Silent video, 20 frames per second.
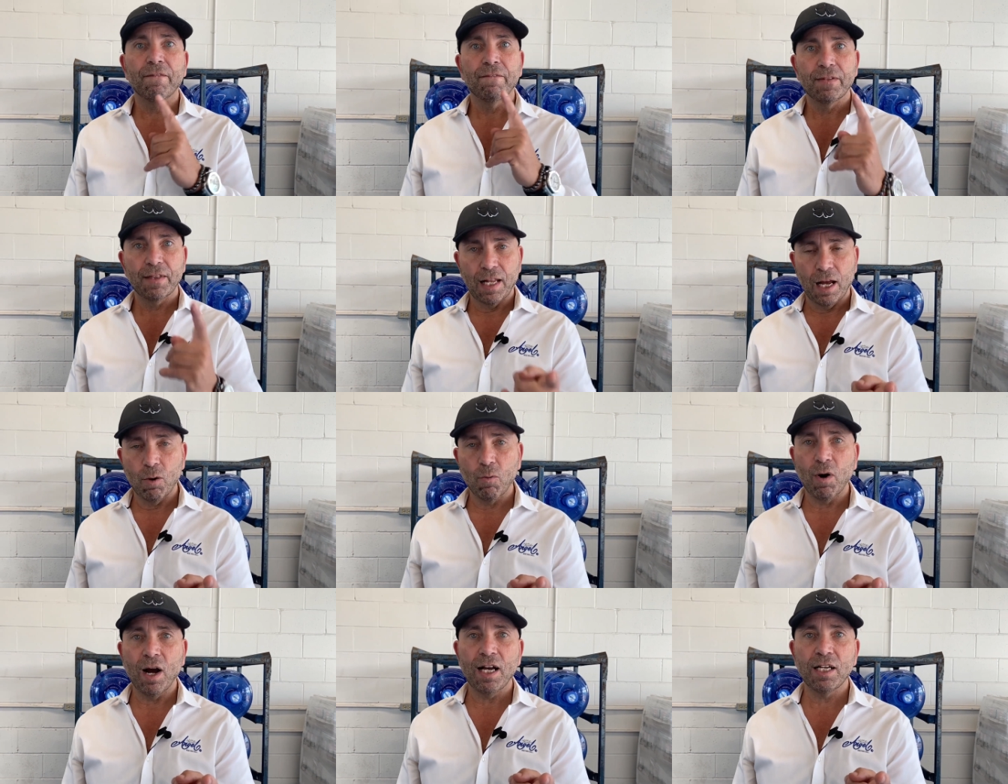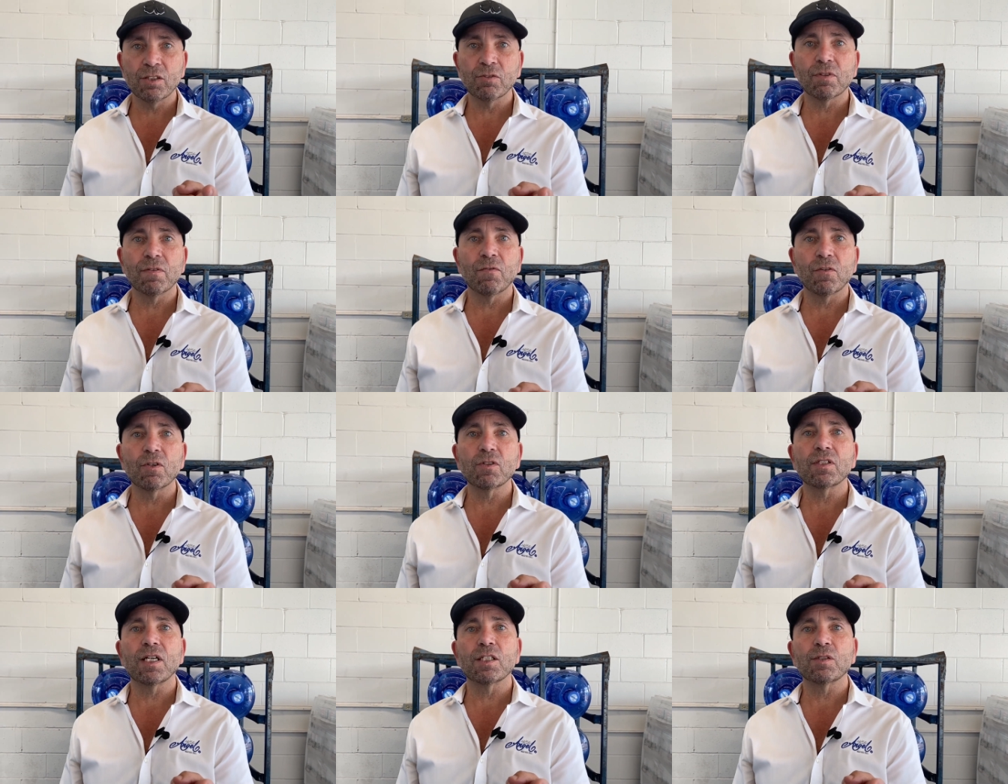Now, why is
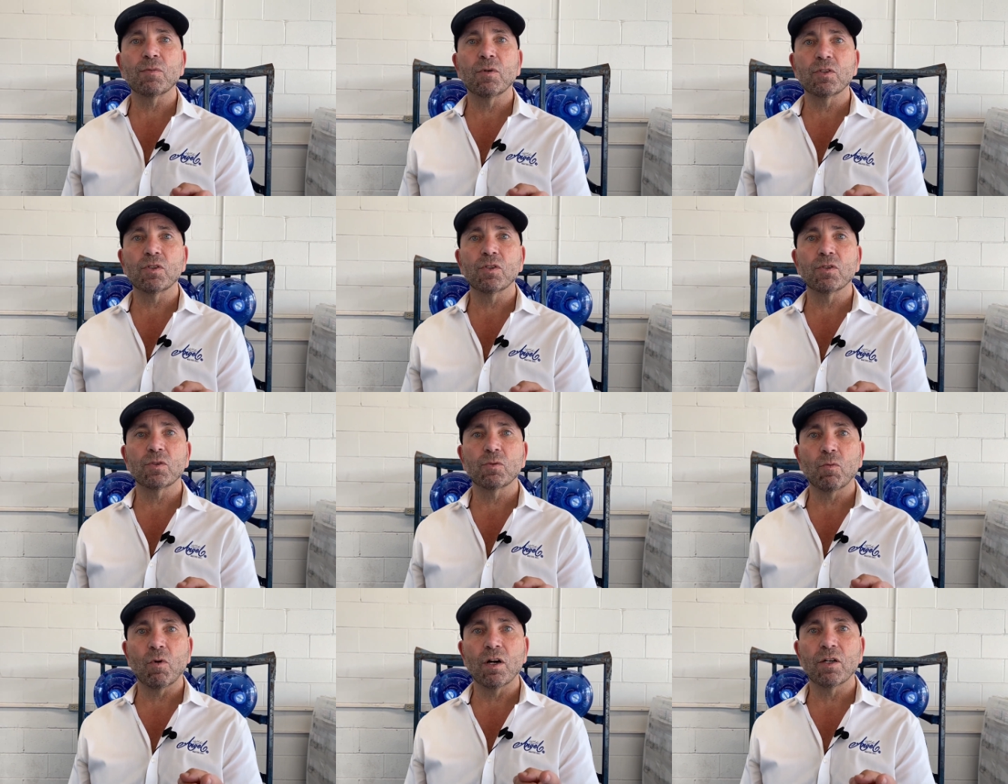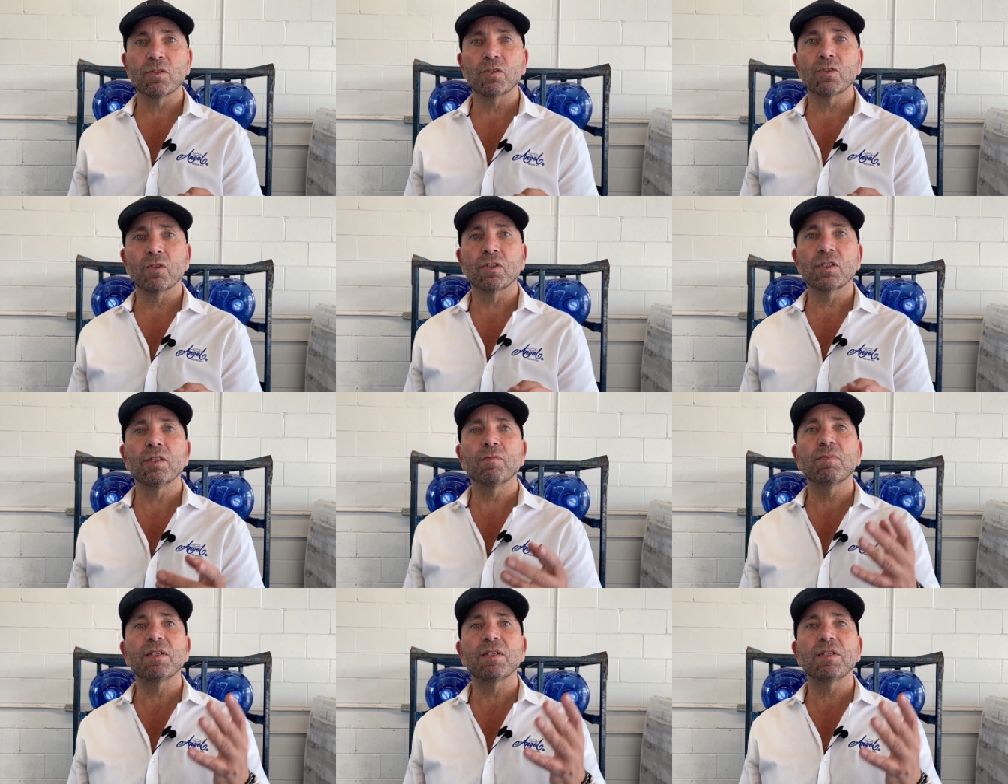reverse osmosis water so good?